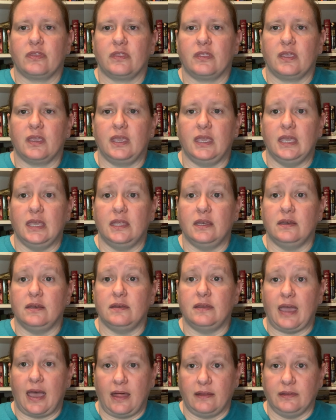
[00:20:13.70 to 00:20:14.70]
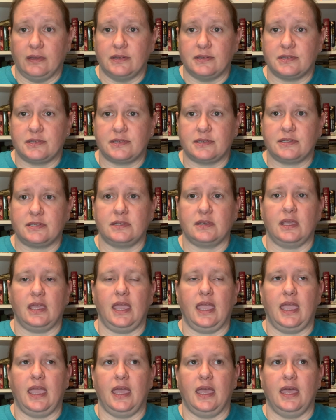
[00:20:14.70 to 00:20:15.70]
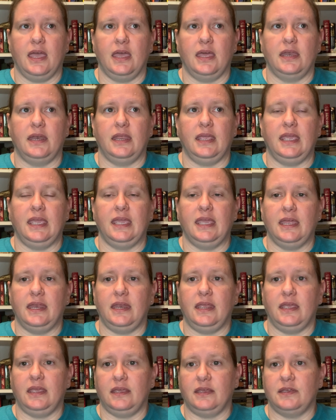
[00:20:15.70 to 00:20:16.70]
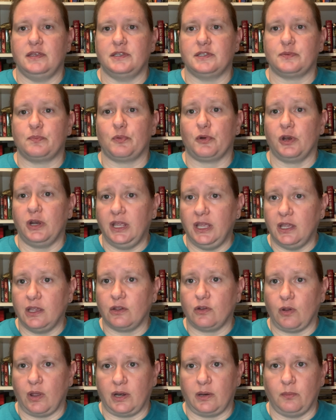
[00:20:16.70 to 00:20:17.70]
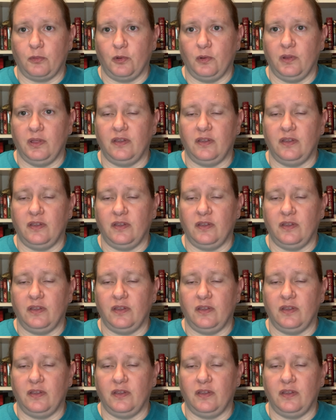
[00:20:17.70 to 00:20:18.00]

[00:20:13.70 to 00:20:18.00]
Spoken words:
in Dallas. And it is pretty incredible.